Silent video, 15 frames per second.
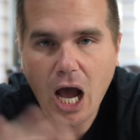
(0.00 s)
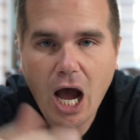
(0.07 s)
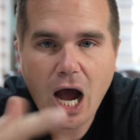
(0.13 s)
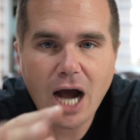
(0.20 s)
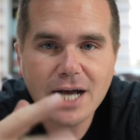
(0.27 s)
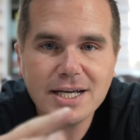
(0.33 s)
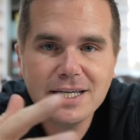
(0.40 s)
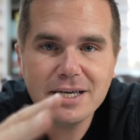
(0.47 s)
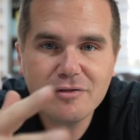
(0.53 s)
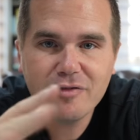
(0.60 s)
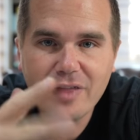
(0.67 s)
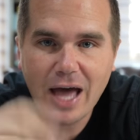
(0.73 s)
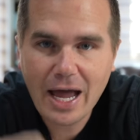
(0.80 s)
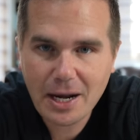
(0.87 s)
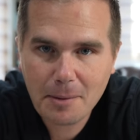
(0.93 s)
I
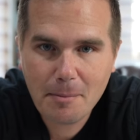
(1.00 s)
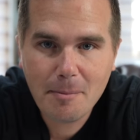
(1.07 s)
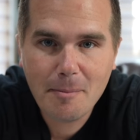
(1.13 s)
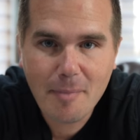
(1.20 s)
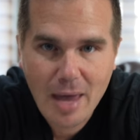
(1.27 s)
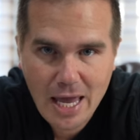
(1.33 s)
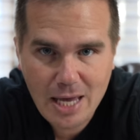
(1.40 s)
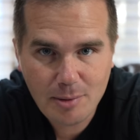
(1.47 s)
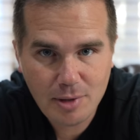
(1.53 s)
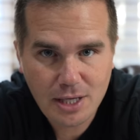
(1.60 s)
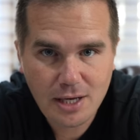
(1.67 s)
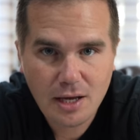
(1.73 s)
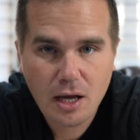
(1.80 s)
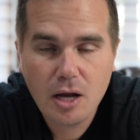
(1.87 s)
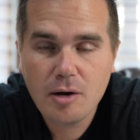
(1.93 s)
give that a
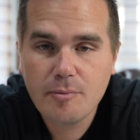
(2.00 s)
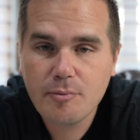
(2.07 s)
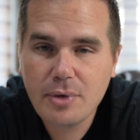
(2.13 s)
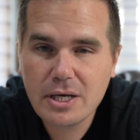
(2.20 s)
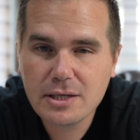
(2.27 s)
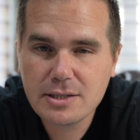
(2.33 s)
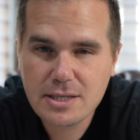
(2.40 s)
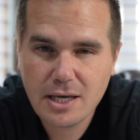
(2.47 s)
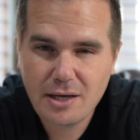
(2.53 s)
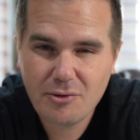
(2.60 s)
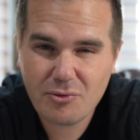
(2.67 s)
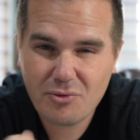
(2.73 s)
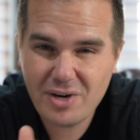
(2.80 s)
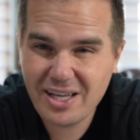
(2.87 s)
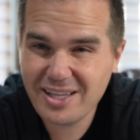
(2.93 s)
maybe, because
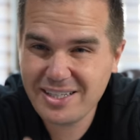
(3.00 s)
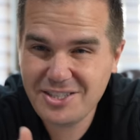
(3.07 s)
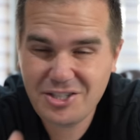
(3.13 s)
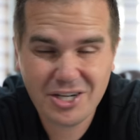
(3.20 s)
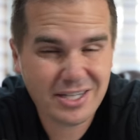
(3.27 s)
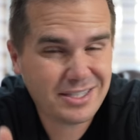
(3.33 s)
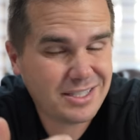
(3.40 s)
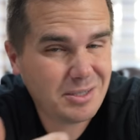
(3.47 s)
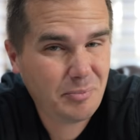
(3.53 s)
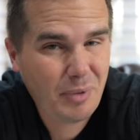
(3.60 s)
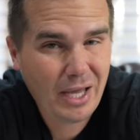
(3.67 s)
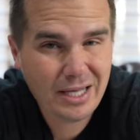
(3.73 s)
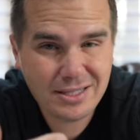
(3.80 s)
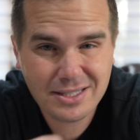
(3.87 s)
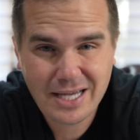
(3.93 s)
it really just
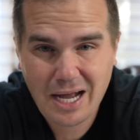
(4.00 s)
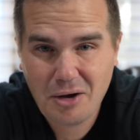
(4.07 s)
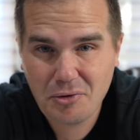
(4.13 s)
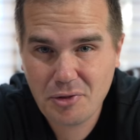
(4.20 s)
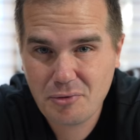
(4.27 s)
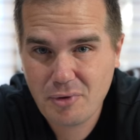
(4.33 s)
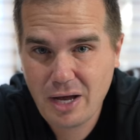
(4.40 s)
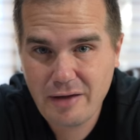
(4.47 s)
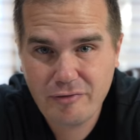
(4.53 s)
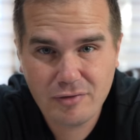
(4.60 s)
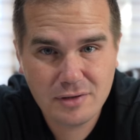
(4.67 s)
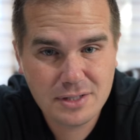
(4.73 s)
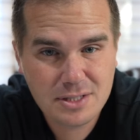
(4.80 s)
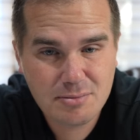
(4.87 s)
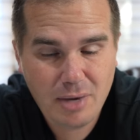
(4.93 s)
depends how the
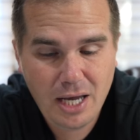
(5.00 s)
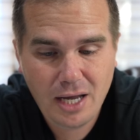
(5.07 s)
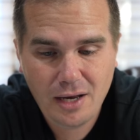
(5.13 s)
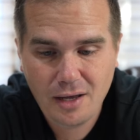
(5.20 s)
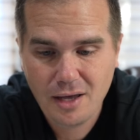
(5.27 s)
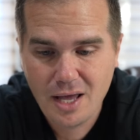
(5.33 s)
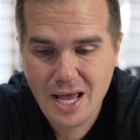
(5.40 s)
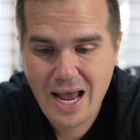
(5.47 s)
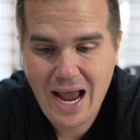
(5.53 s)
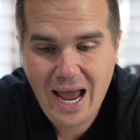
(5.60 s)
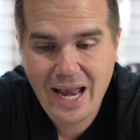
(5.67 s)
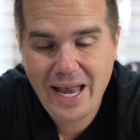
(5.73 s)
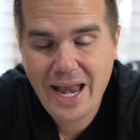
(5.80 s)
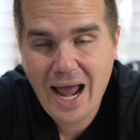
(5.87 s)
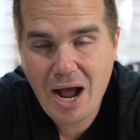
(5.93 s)
rifle is made.
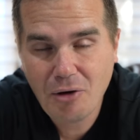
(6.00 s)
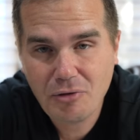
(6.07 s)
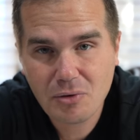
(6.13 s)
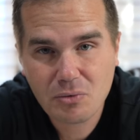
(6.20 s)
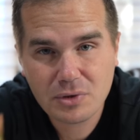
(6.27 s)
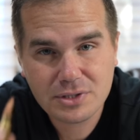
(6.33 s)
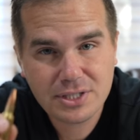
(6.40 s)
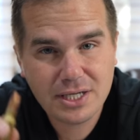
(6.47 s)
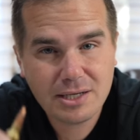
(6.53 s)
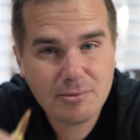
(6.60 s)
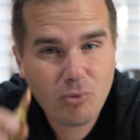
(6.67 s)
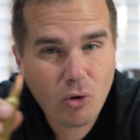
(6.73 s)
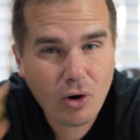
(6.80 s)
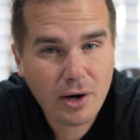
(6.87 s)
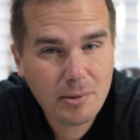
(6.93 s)
And now that we're
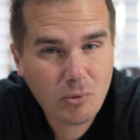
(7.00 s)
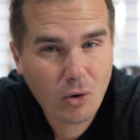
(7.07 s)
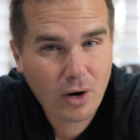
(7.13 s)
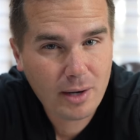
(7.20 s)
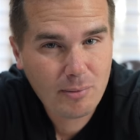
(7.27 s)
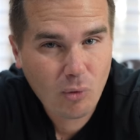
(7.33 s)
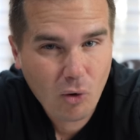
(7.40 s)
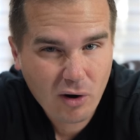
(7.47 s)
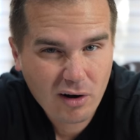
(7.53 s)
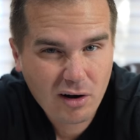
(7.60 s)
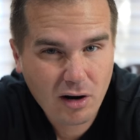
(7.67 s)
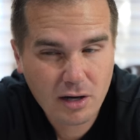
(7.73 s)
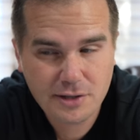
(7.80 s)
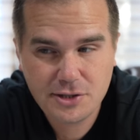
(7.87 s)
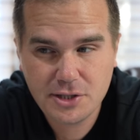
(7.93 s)
seeing more and more and more
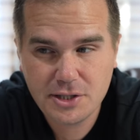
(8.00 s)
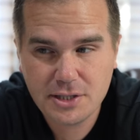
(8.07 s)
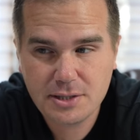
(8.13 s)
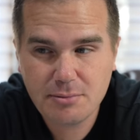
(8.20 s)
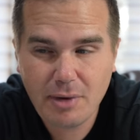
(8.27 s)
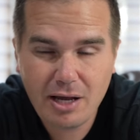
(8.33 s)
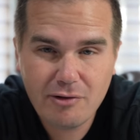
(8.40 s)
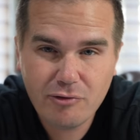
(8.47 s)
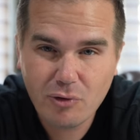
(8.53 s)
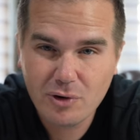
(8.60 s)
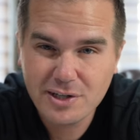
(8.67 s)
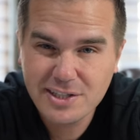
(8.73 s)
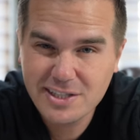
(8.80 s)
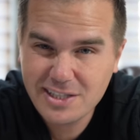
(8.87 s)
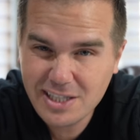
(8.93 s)
cartridges made
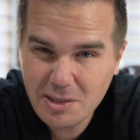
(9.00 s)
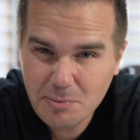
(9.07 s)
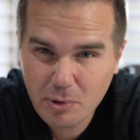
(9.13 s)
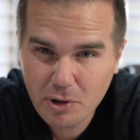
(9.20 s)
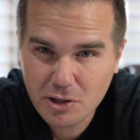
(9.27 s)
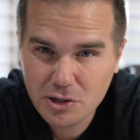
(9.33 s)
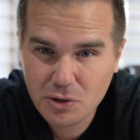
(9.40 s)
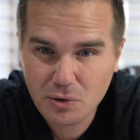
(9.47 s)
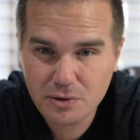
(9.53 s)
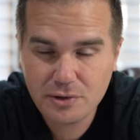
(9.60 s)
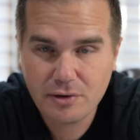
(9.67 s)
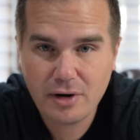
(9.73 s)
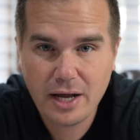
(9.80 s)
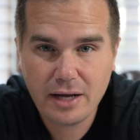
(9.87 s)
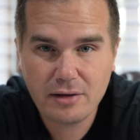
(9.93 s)
for steeper
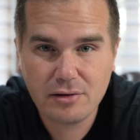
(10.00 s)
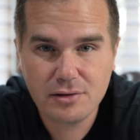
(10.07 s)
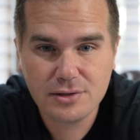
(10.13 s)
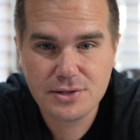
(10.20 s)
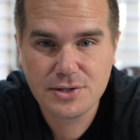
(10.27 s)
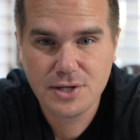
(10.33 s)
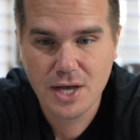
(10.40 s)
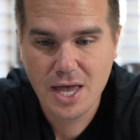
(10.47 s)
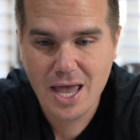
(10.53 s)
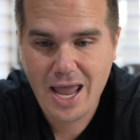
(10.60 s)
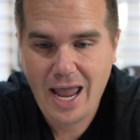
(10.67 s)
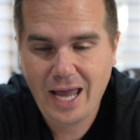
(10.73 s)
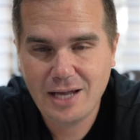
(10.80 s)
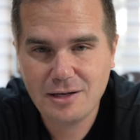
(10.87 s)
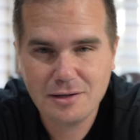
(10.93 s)
shoulder angles,
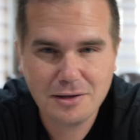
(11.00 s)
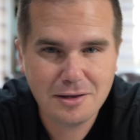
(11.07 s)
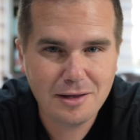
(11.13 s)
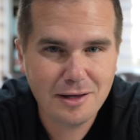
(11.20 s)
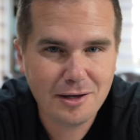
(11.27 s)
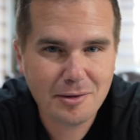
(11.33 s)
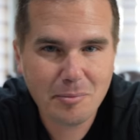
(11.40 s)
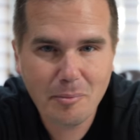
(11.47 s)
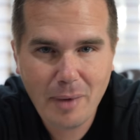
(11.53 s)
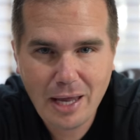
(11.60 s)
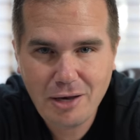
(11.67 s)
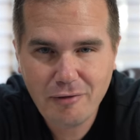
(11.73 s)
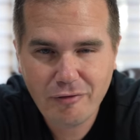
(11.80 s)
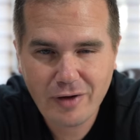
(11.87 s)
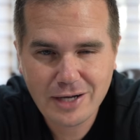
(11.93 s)
and the
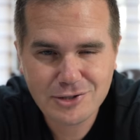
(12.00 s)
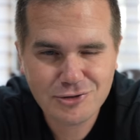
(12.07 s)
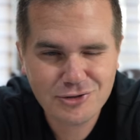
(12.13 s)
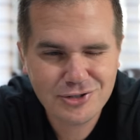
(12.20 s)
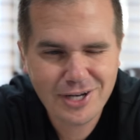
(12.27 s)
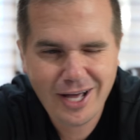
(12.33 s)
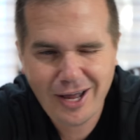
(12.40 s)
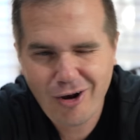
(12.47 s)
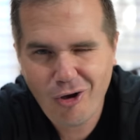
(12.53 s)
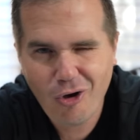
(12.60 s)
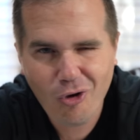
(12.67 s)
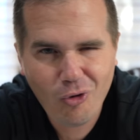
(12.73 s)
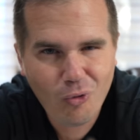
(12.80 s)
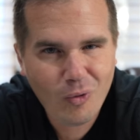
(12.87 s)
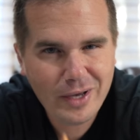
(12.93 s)
manufacturer's not
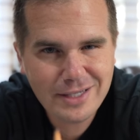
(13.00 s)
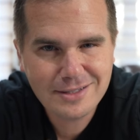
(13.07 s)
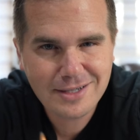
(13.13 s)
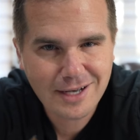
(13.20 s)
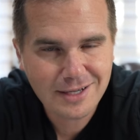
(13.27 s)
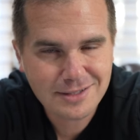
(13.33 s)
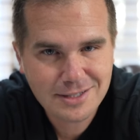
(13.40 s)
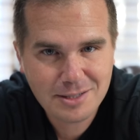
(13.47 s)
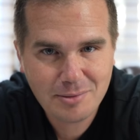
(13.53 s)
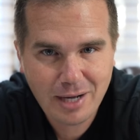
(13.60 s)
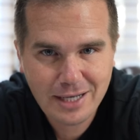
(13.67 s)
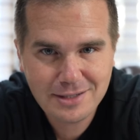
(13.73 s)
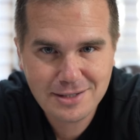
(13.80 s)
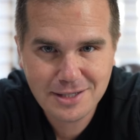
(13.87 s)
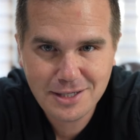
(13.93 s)
always
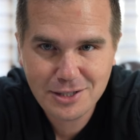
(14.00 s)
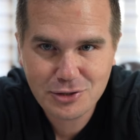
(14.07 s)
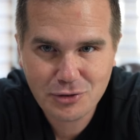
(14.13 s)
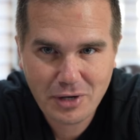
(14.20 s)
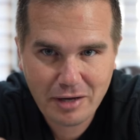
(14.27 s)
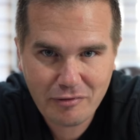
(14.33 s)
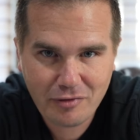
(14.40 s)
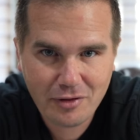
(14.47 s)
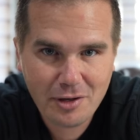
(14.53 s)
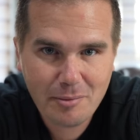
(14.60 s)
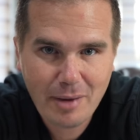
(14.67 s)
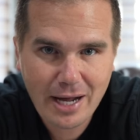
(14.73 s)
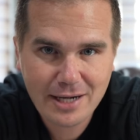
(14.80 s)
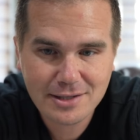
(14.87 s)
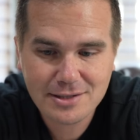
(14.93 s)
customizing each rifle and
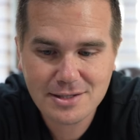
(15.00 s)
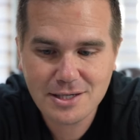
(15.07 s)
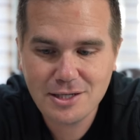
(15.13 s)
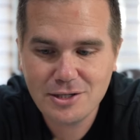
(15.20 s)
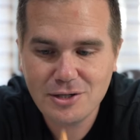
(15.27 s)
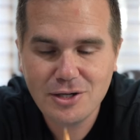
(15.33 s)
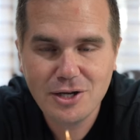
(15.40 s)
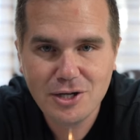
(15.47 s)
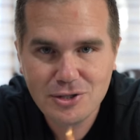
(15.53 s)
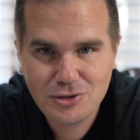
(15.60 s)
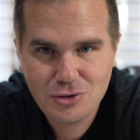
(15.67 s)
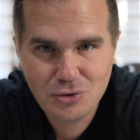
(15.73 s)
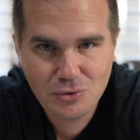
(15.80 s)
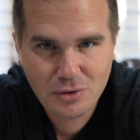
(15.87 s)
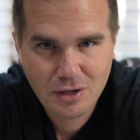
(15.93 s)
magazine
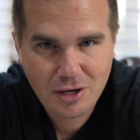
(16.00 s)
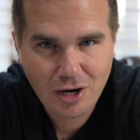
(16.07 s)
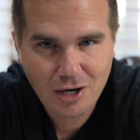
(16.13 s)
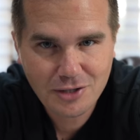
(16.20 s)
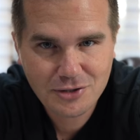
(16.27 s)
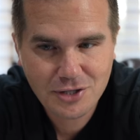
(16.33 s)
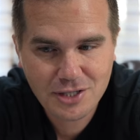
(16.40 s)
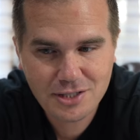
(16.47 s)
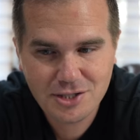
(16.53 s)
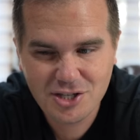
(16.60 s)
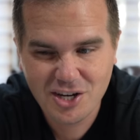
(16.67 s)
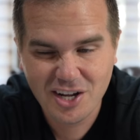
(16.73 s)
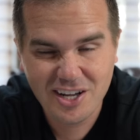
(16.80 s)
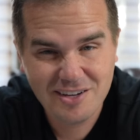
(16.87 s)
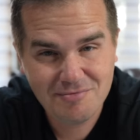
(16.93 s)
to the
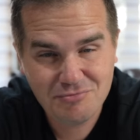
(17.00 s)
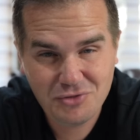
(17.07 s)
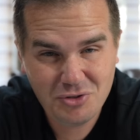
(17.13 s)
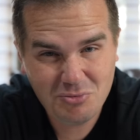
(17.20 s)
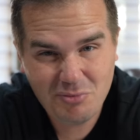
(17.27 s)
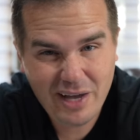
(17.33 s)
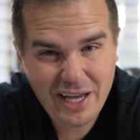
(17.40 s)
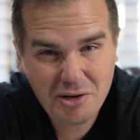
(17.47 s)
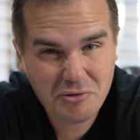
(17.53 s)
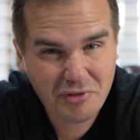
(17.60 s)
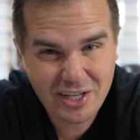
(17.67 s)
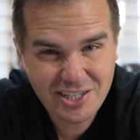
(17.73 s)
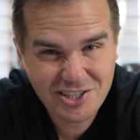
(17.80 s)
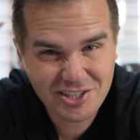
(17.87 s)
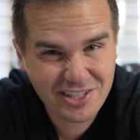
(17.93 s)
cartridge, you may
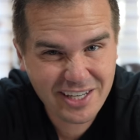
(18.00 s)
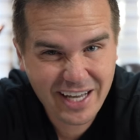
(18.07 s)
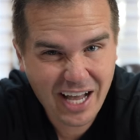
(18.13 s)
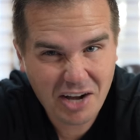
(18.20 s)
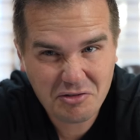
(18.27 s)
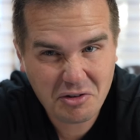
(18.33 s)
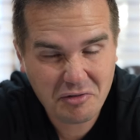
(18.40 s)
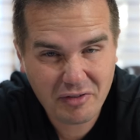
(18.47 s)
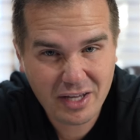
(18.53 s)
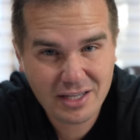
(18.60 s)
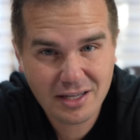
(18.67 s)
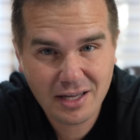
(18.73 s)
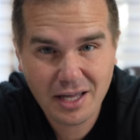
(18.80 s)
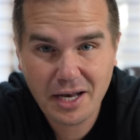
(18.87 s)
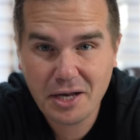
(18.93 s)
eventually have
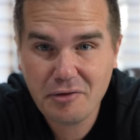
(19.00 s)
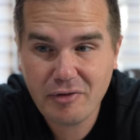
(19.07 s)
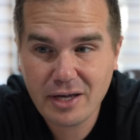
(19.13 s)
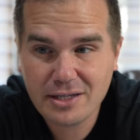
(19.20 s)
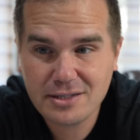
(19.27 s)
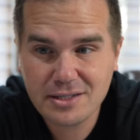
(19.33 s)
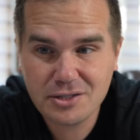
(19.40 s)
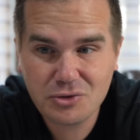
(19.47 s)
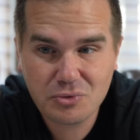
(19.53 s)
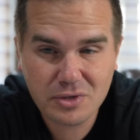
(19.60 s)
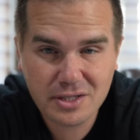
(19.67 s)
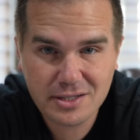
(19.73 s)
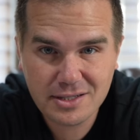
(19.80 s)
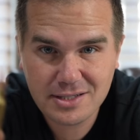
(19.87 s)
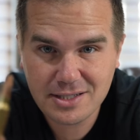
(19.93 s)
an advantage
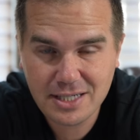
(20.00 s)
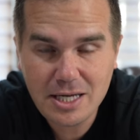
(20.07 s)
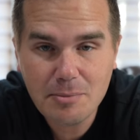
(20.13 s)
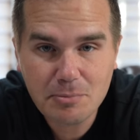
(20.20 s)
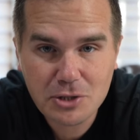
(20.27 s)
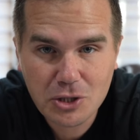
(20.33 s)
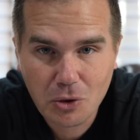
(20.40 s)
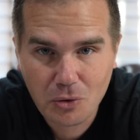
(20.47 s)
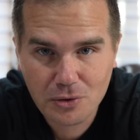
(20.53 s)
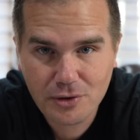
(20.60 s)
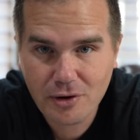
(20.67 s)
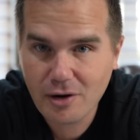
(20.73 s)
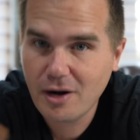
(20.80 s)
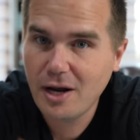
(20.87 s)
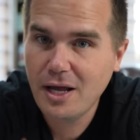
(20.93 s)
with a steep shoulder